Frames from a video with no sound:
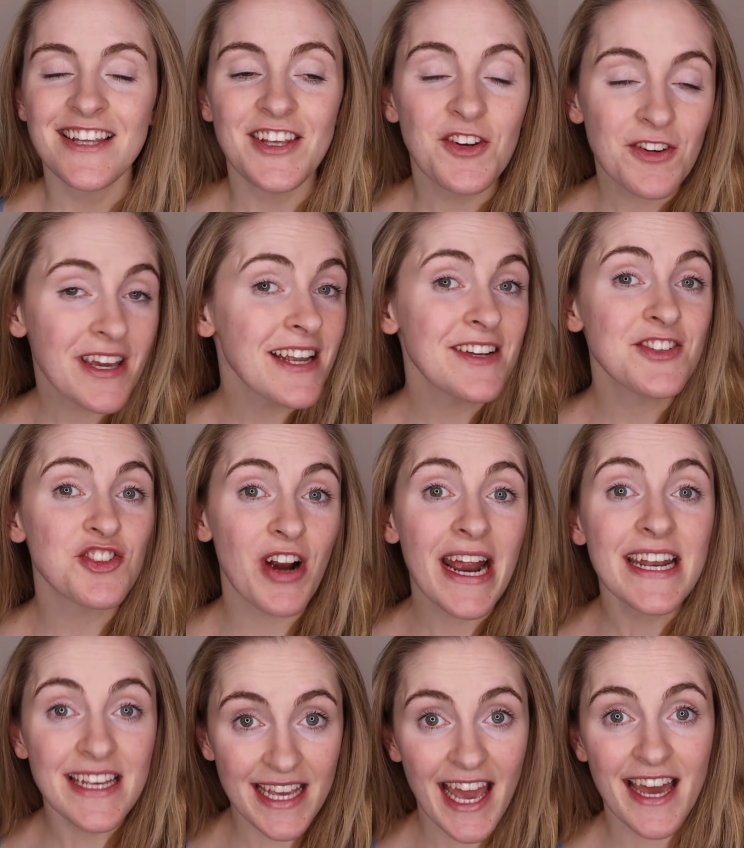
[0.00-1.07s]
You can
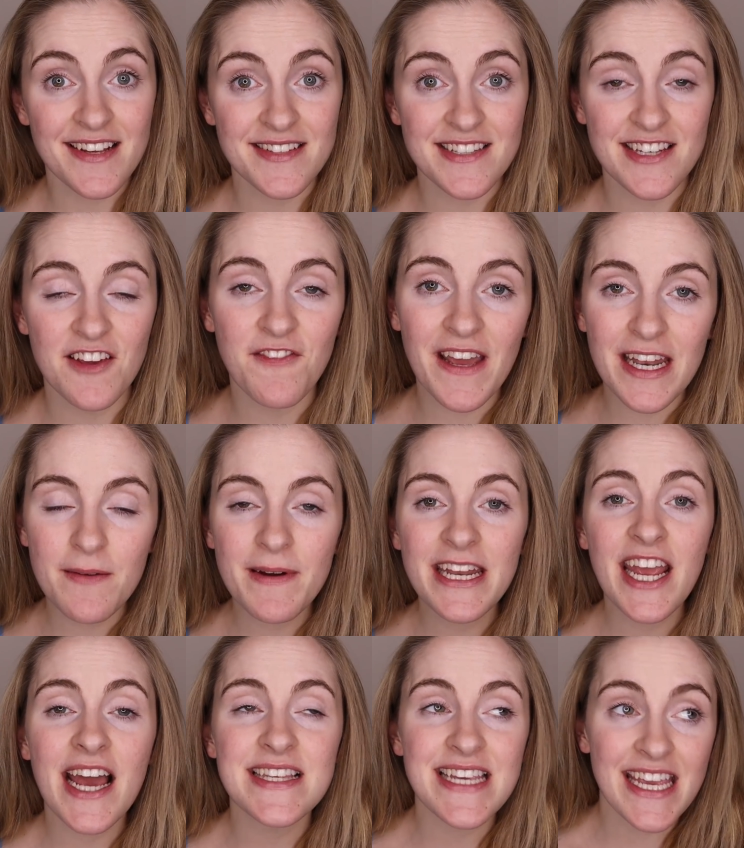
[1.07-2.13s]
try to guess. If
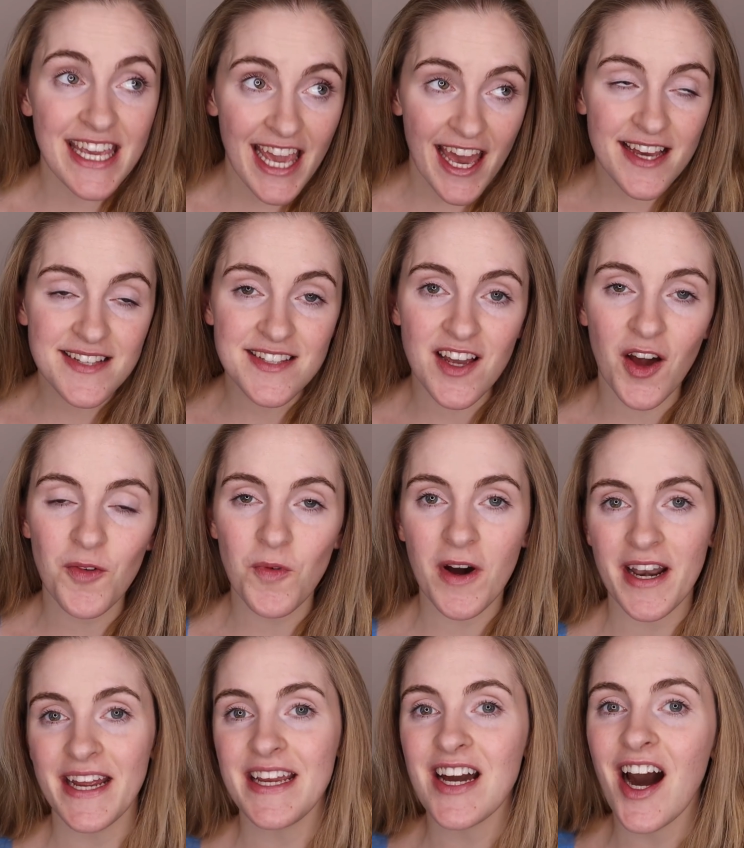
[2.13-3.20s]
anybody has a guess on
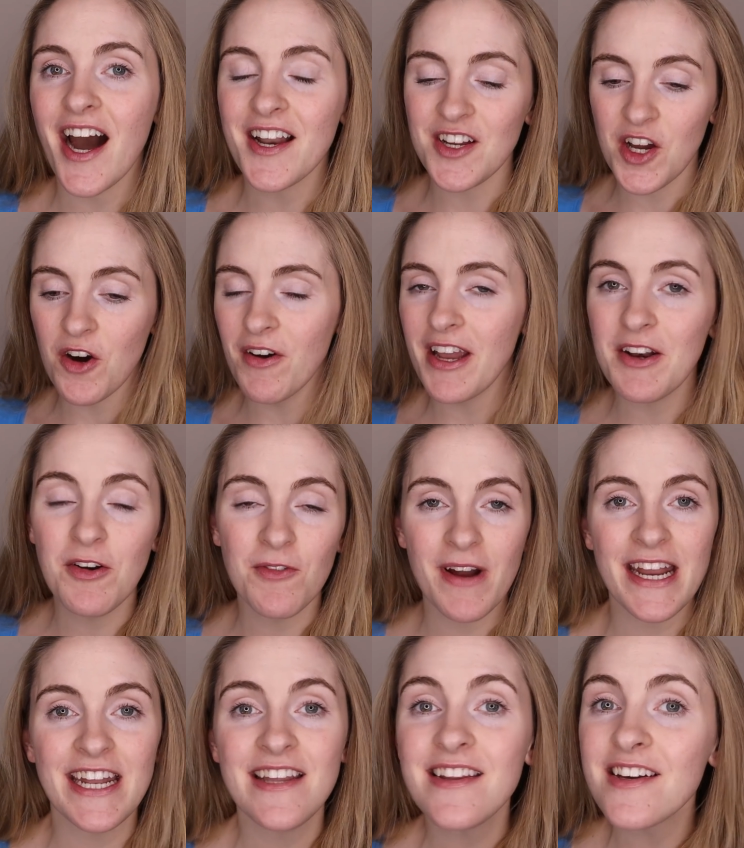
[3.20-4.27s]
what I got, go ahead and
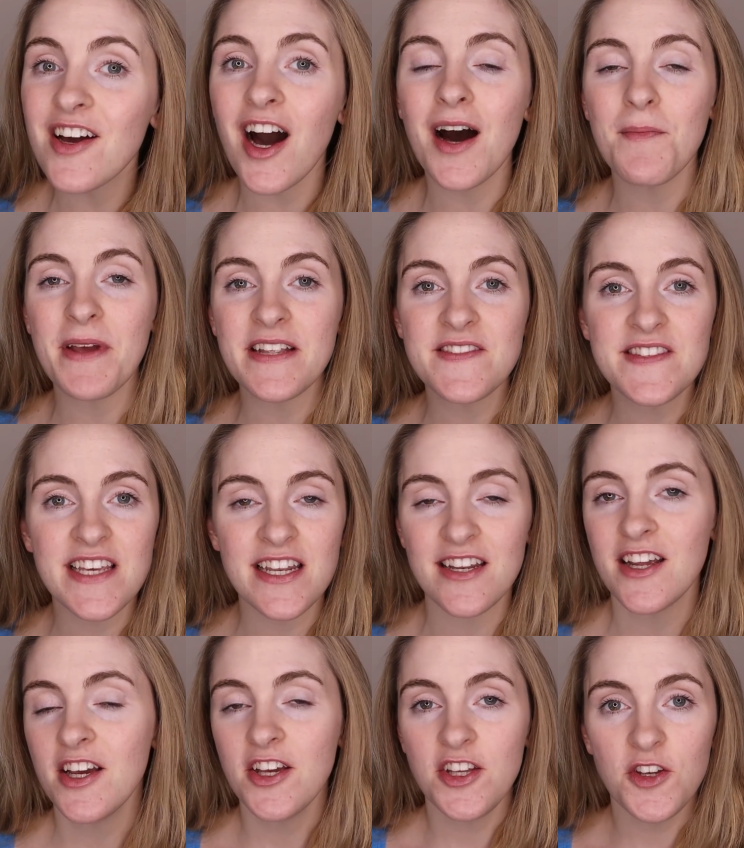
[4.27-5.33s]
write it in the comments
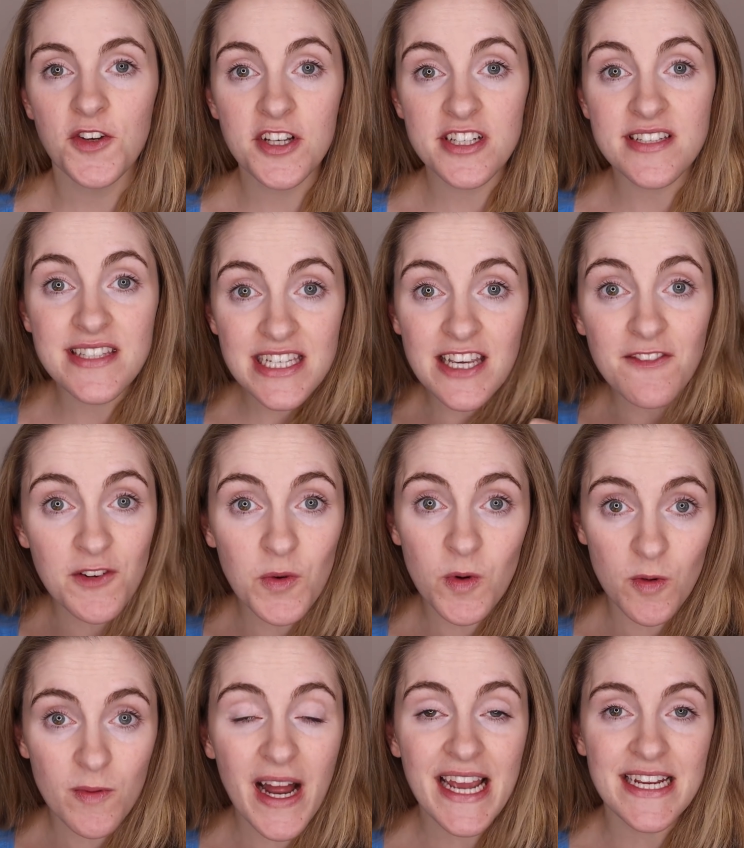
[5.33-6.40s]
and you can just see if you
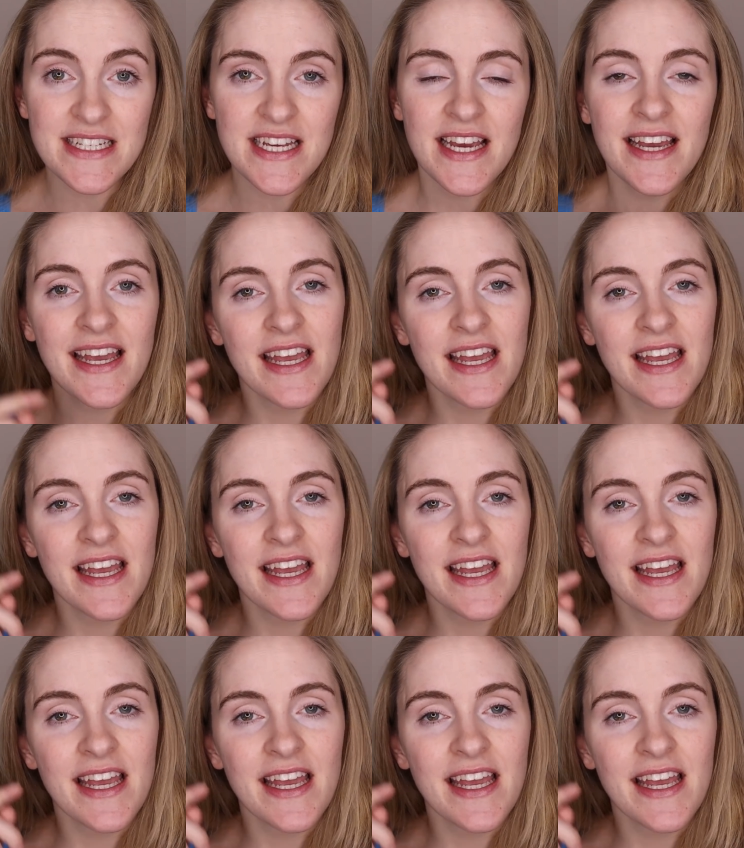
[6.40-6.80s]
were right.